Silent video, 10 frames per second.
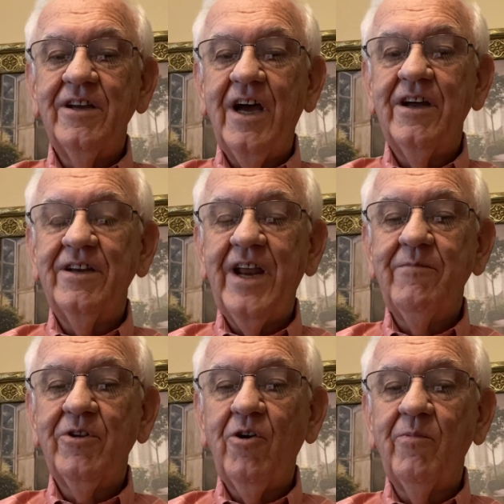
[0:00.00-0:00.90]
uh,
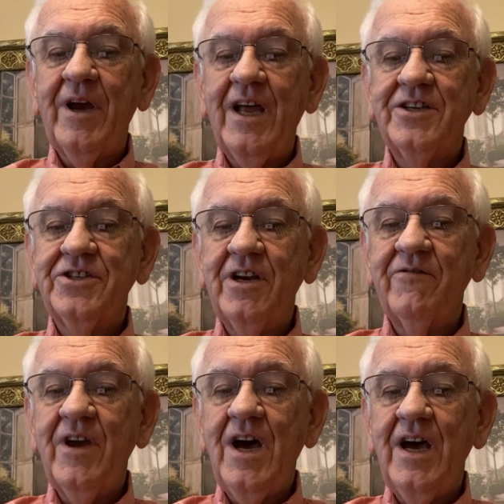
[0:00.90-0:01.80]
name of the only begotten Son
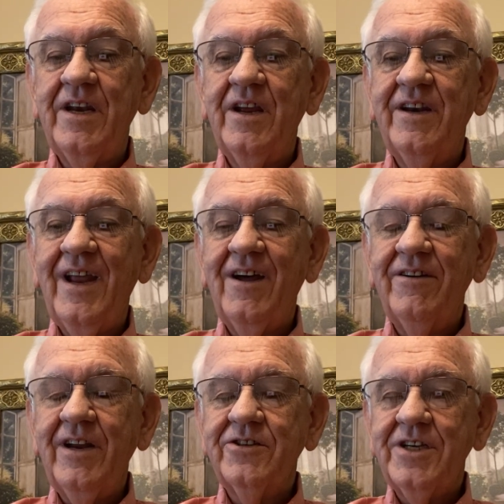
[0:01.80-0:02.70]
of God. Now,
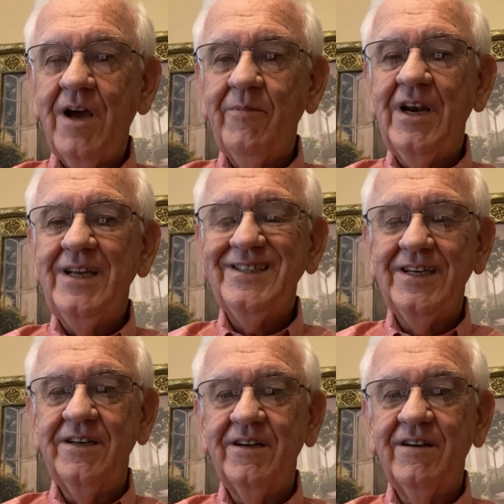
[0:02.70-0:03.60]
now stop and
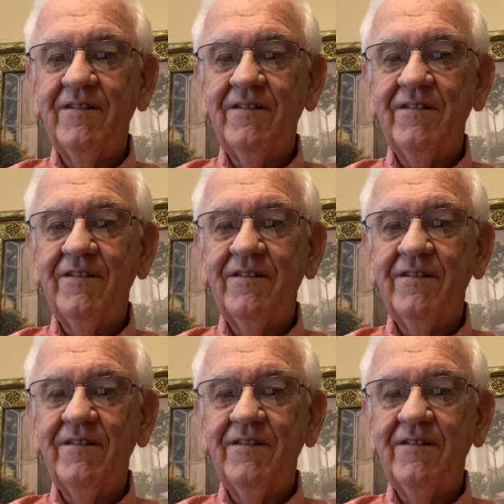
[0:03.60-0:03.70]
listen.